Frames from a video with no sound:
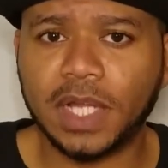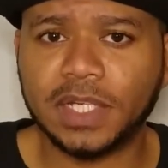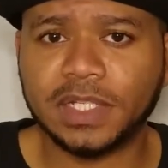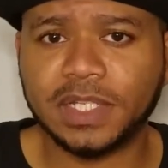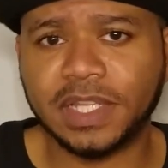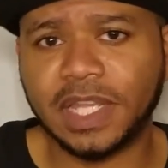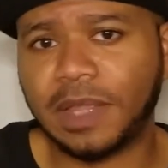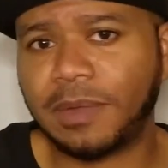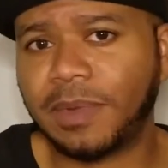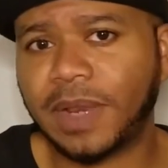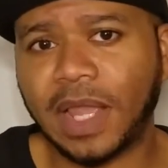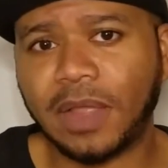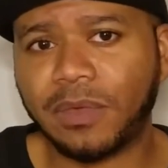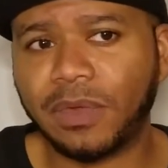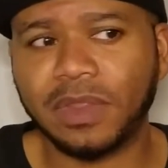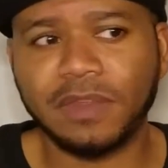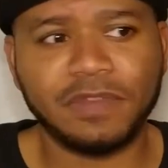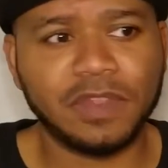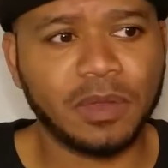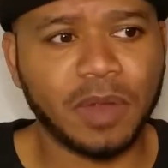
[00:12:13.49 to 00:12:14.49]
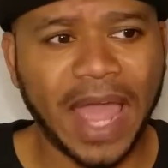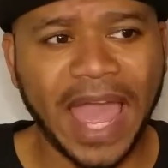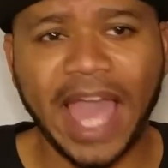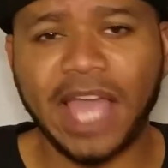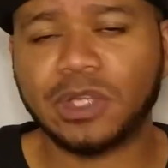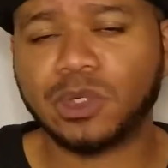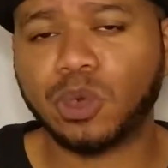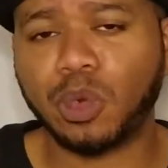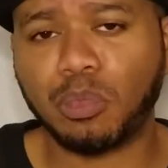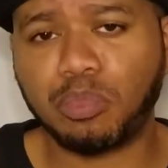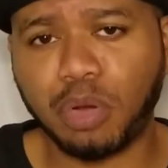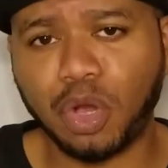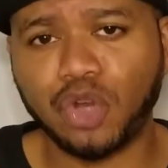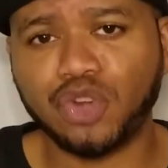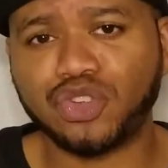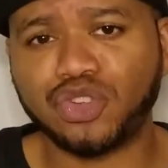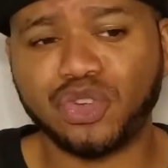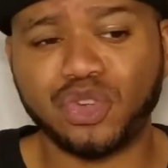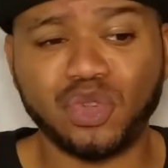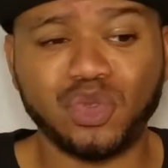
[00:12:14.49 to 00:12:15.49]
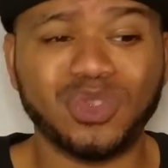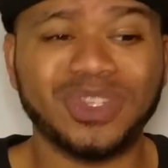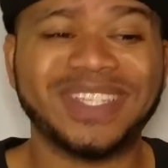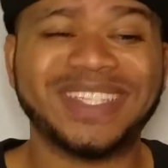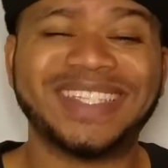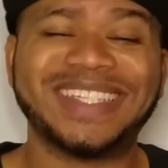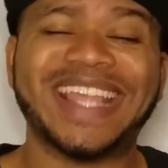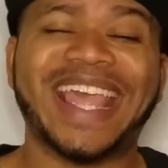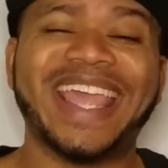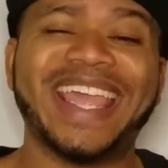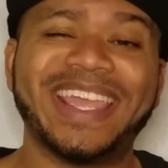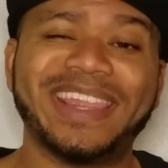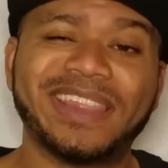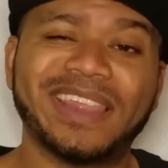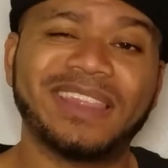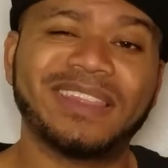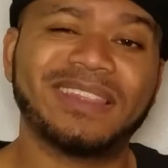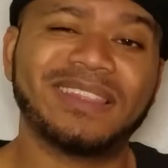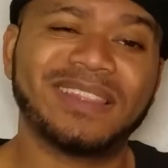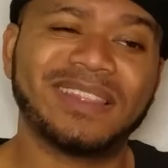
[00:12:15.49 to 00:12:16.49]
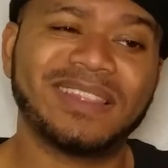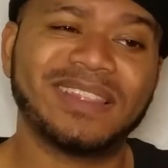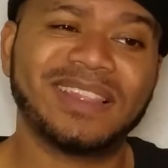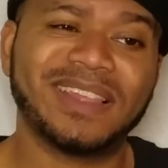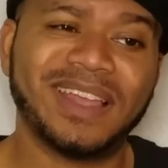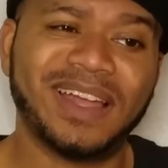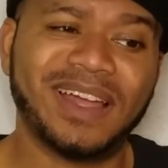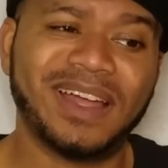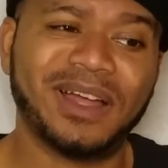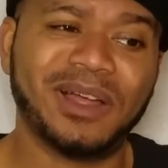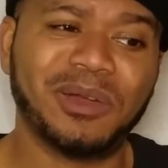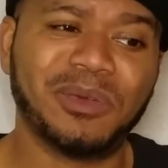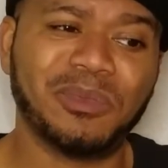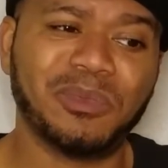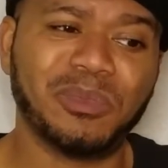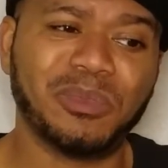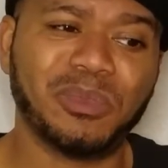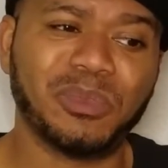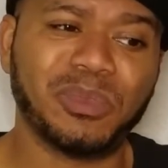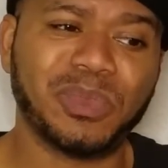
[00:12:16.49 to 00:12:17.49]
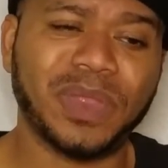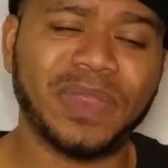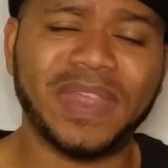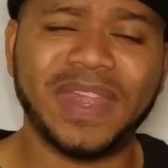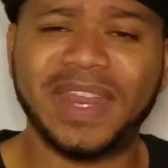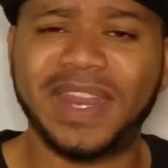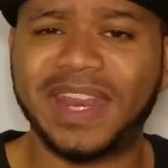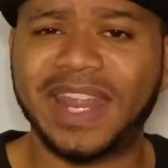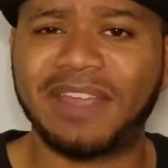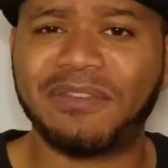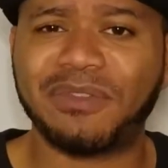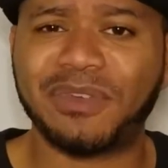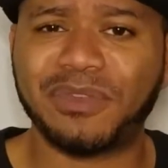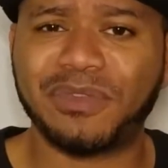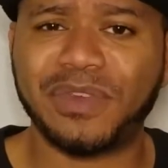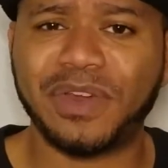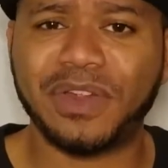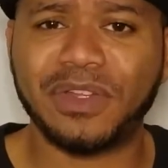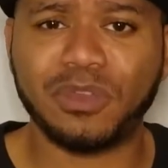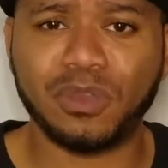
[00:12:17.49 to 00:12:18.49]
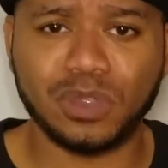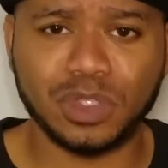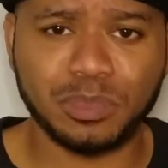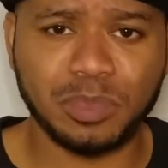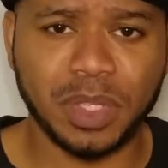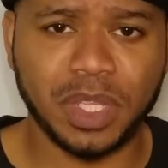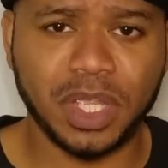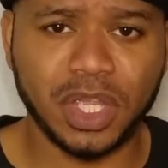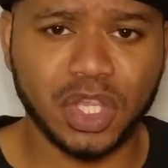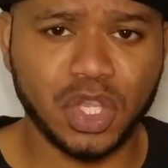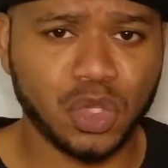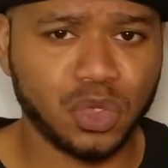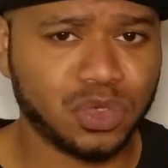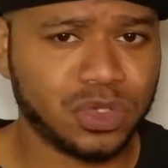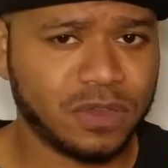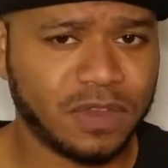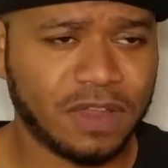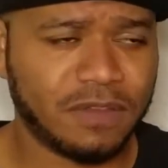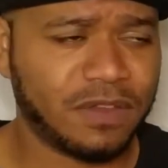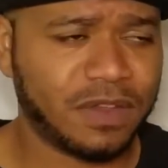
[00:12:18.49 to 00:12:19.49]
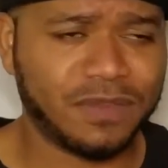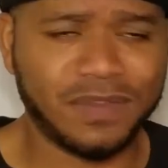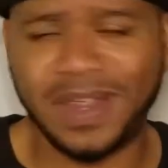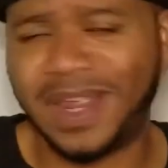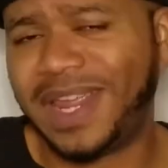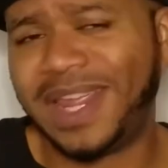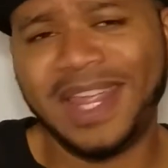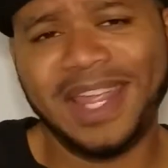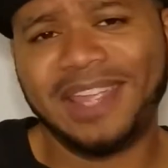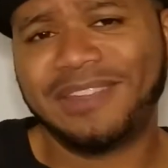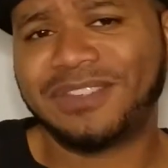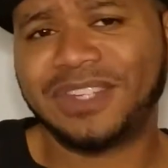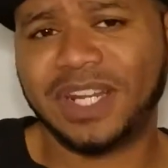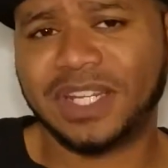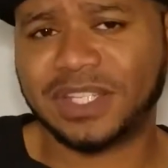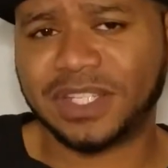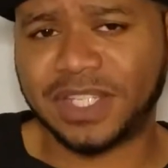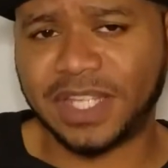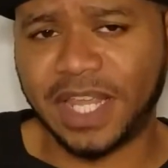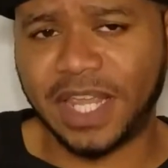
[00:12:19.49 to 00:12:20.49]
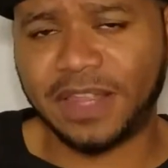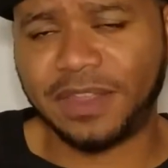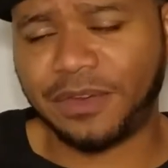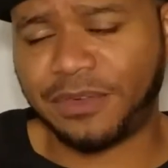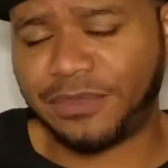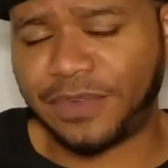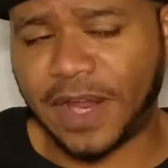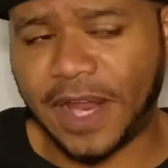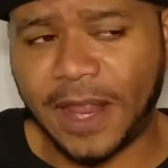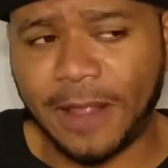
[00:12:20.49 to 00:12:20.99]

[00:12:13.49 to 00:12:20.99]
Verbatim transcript: And they were like, well, if the actual person who is saying that, um, that they didn't have an affair and who was being accused of having it, if she doesn't say it, they're fine.